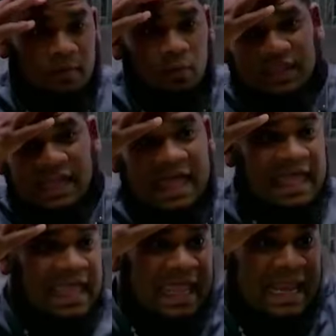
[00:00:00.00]
start from where
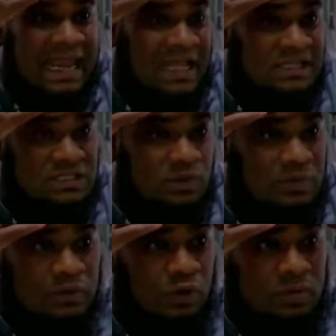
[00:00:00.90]
the hairlines
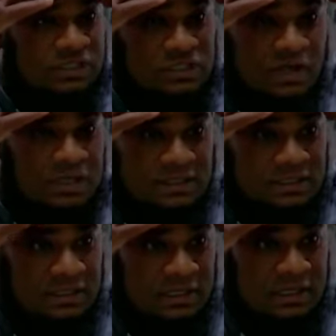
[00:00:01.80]
normally
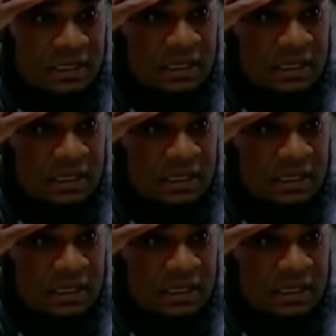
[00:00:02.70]
starts